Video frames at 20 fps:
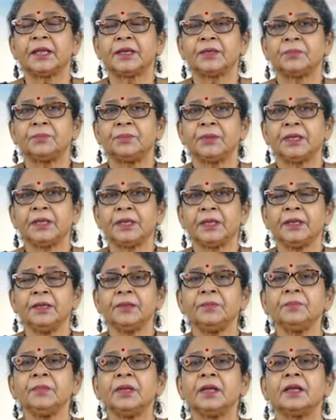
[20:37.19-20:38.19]
that
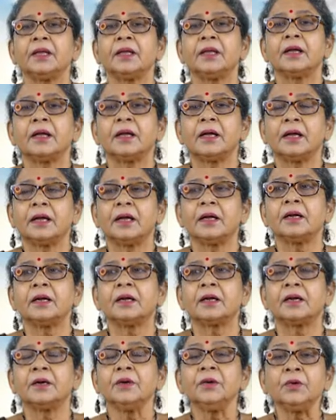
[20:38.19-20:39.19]
became
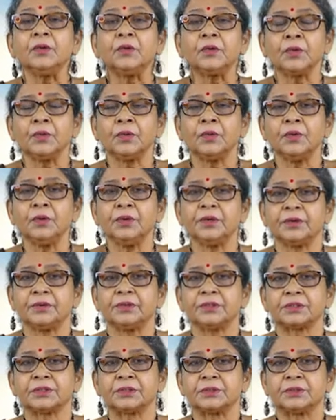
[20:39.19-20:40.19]
a
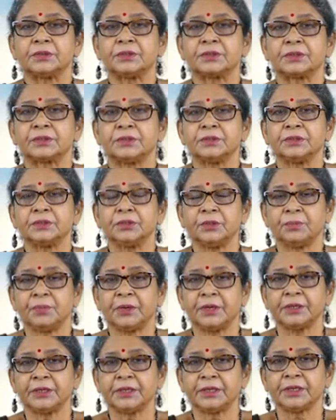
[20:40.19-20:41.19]
controlled resource
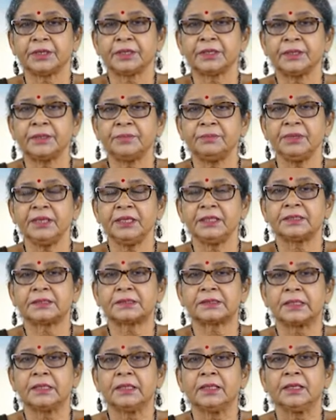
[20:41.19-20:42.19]
through political
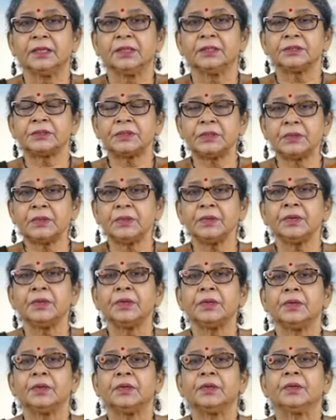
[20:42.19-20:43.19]
means.
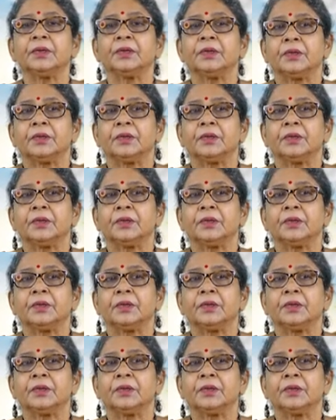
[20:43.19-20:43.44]
So,